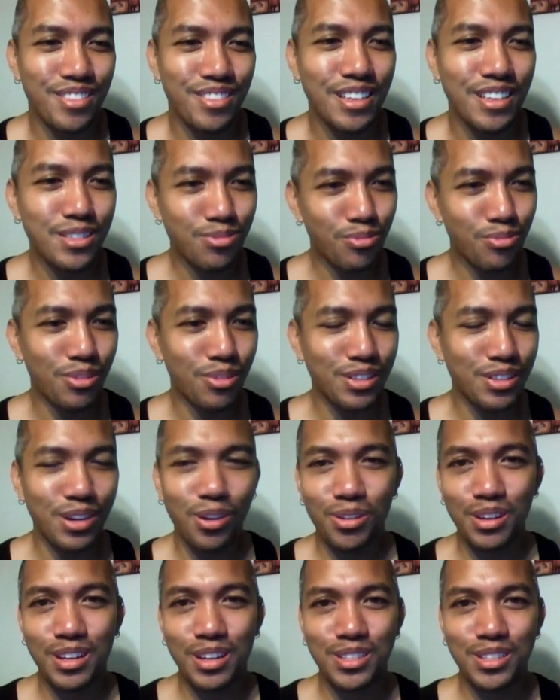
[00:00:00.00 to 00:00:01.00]
this one really
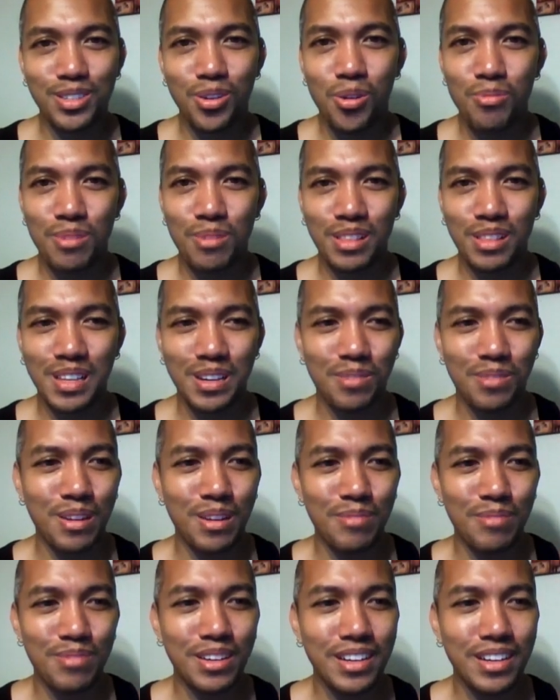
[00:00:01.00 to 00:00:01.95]
hits home a little bit,